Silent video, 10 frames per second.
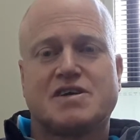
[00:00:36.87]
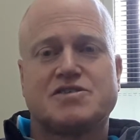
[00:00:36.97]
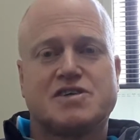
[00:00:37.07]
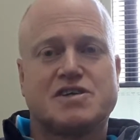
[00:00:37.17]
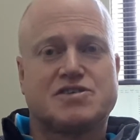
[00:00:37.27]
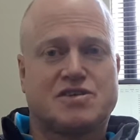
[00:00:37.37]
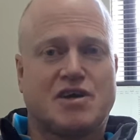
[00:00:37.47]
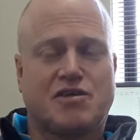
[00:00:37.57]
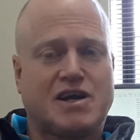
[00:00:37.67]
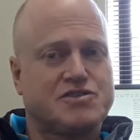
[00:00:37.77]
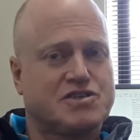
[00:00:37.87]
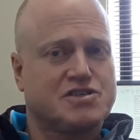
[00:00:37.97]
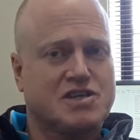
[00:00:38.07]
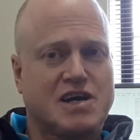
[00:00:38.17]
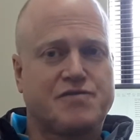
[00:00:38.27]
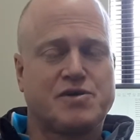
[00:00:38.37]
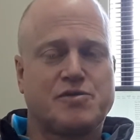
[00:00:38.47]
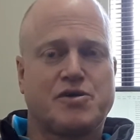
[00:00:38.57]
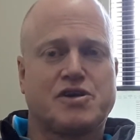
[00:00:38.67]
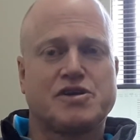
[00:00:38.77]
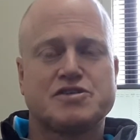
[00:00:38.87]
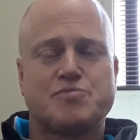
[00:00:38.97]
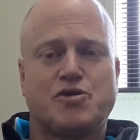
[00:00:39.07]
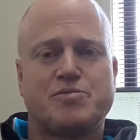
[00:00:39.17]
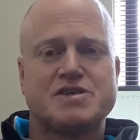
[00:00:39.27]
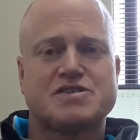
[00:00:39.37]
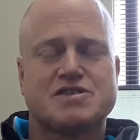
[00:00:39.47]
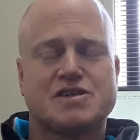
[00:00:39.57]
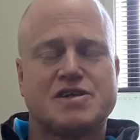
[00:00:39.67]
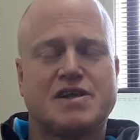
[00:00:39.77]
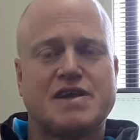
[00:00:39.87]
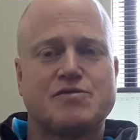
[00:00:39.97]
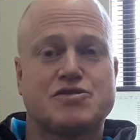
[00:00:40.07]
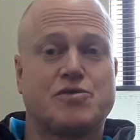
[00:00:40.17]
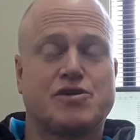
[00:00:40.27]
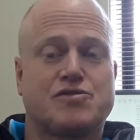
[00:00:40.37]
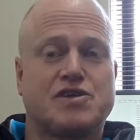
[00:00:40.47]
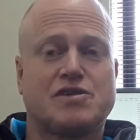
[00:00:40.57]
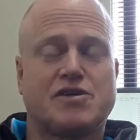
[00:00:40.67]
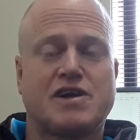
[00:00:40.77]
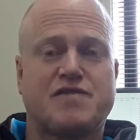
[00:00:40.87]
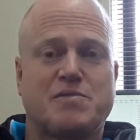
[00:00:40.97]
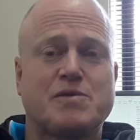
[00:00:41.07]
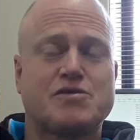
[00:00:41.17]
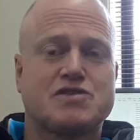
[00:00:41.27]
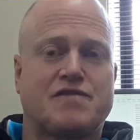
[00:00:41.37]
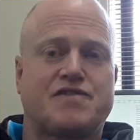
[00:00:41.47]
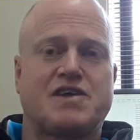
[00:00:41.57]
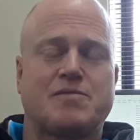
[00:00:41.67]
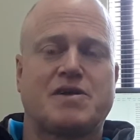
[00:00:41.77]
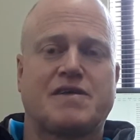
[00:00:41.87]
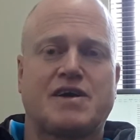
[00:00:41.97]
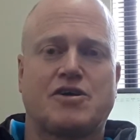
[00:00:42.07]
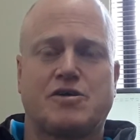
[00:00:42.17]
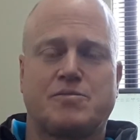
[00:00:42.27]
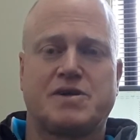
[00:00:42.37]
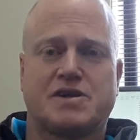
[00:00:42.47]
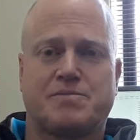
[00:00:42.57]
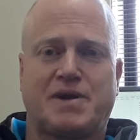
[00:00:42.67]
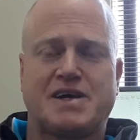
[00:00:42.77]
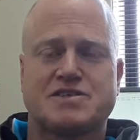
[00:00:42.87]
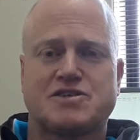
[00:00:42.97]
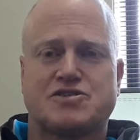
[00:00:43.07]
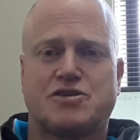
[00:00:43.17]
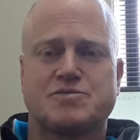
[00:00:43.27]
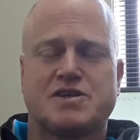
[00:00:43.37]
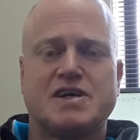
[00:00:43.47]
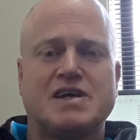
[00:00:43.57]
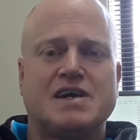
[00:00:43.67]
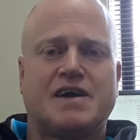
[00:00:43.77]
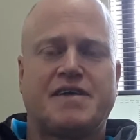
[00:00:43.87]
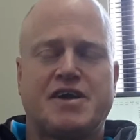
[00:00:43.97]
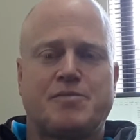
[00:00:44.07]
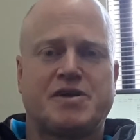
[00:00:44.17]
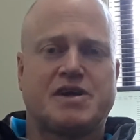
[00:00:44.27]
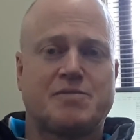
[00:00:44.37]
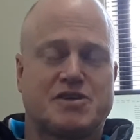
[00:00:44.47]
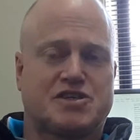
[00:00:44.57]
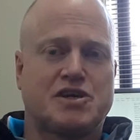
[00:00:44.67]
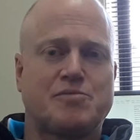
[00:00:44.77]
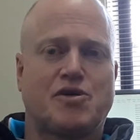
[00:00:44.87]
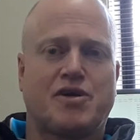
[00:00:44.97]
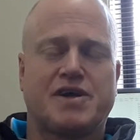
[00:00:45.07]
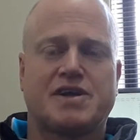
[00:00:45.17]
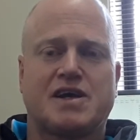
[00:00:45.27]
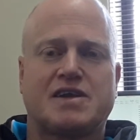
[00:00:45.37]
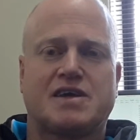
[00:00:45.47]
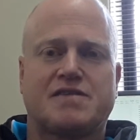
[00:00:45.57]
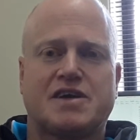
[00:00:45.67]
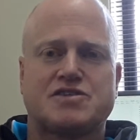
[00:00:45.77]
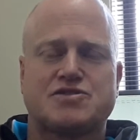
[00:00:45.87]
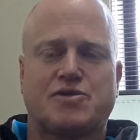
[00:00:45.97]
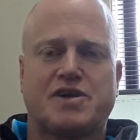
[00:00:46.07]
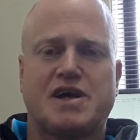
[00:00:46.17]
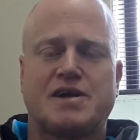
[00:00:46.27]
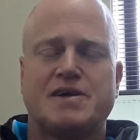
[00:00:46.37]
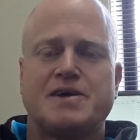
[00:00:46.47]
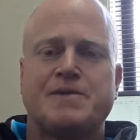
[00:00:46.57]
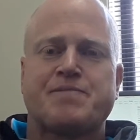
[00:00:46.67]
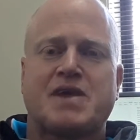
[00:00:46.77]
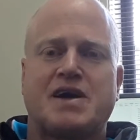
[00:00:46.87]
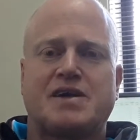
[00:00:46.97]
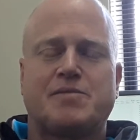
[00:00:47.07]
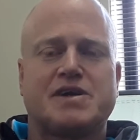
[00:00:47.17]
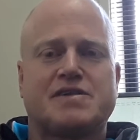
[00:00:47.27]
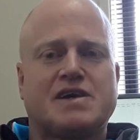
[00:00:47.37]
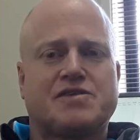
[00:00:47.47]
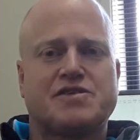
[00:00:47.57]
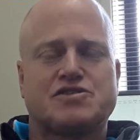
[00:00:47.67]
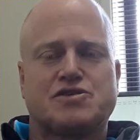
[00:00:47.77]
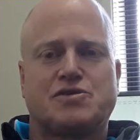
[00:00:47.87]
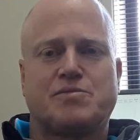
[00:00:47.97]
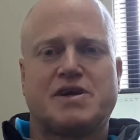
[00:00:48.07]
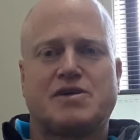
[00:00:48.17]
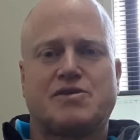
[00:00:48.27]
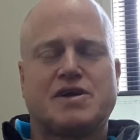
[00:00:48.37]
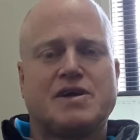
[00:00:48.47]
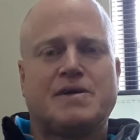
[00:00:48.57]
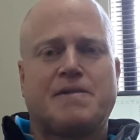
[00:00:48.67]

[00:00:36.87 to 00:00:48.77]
because you get so close to your staff when you're working in small business, and that was a really good thing, not only for me but also for them. They got a little bit complacent at times, and that helped me to get my team right and get that sorted out. And I mean, the other thing too, look,